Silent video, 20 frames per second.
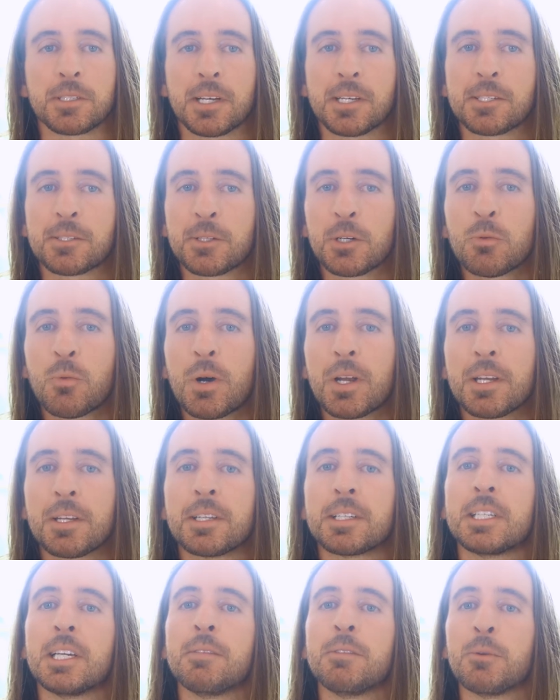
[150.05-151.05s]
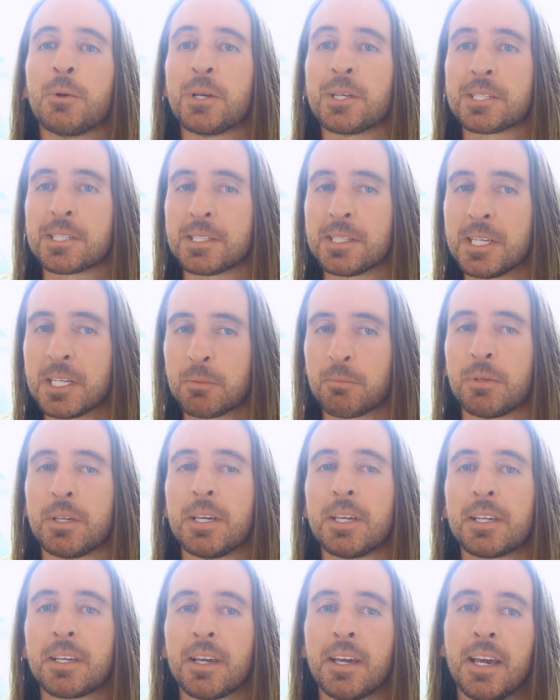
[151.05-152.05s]
I still wanted to give you a sneak
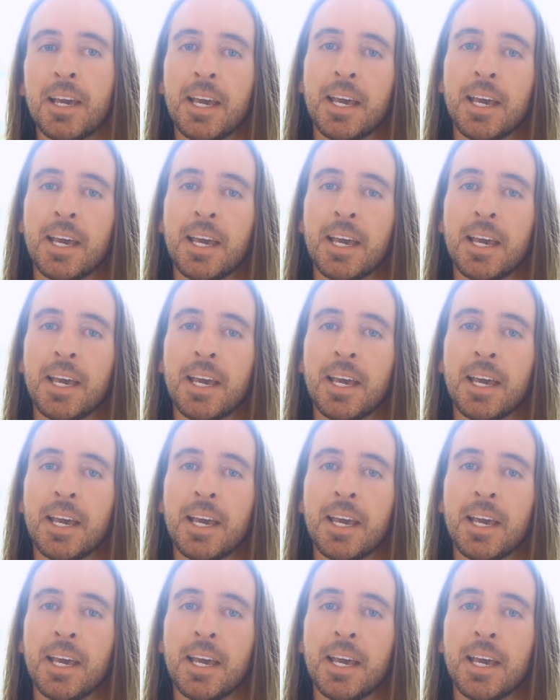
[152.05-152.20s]
peek